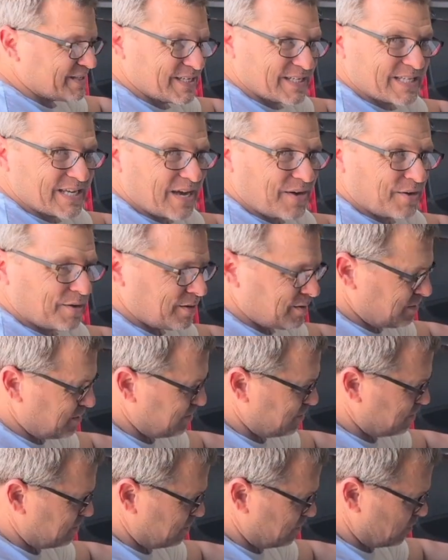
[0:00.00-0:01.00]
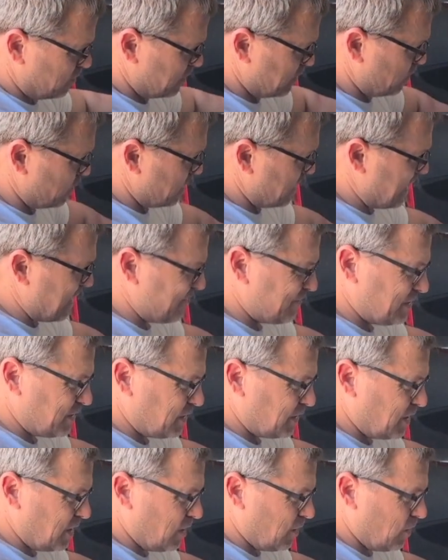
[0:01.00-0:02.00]
center, or do I want to have it
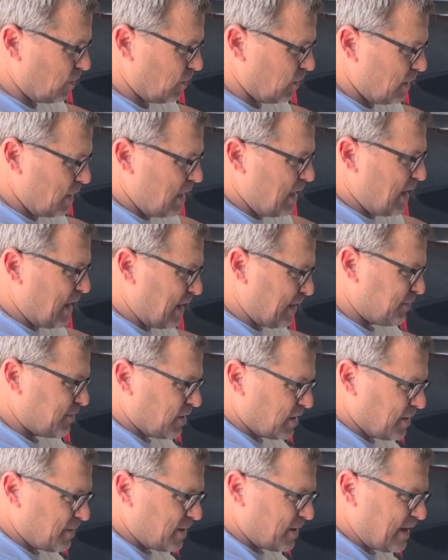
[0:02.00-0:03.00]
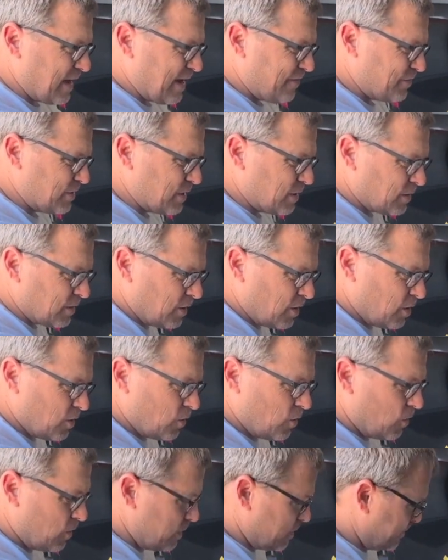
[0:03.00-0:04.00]
low? I thought about having it
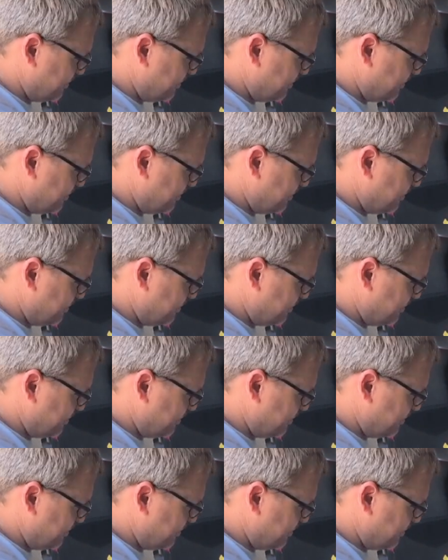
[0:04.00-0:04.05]
low